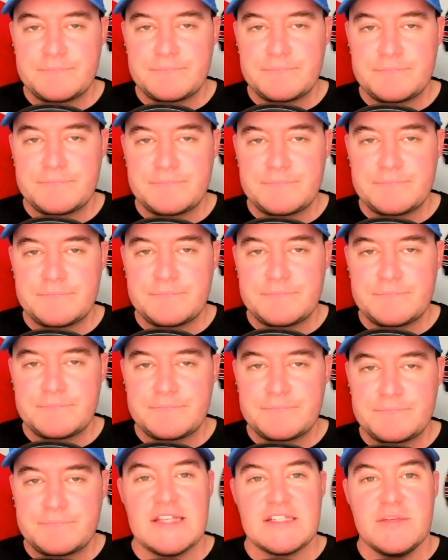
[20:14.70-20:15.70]
that
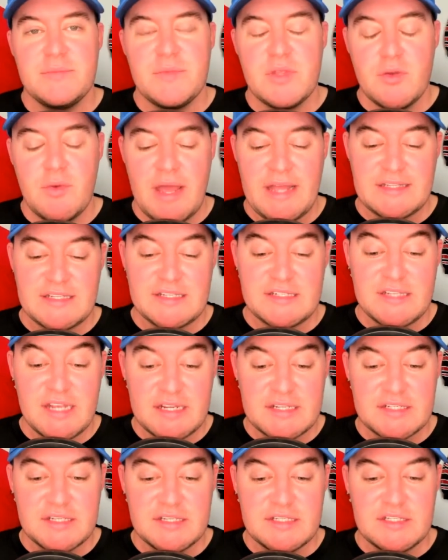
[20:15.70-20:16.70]
puts S M U at
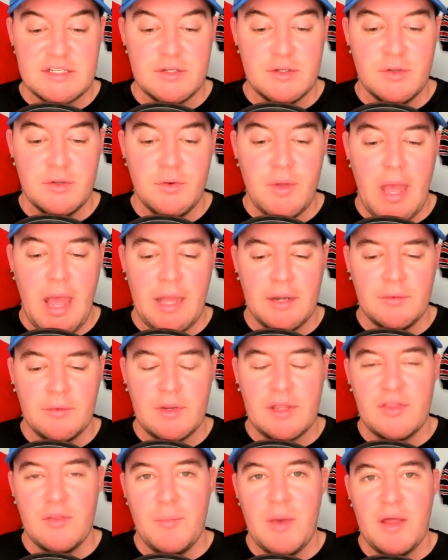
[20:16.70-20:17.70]
six and two
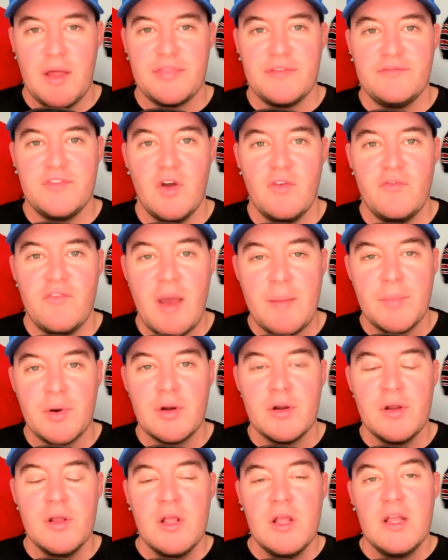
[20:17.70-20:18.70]
entering the month of
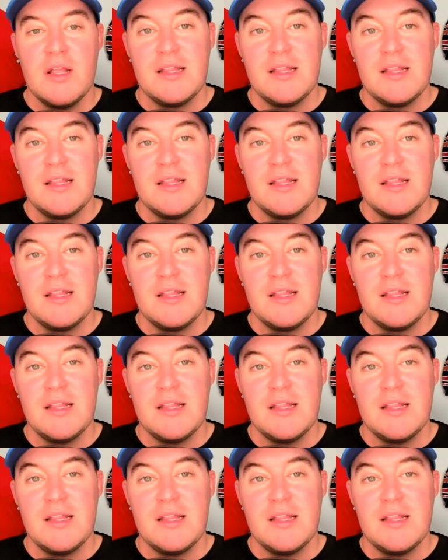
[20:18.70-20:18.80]
November.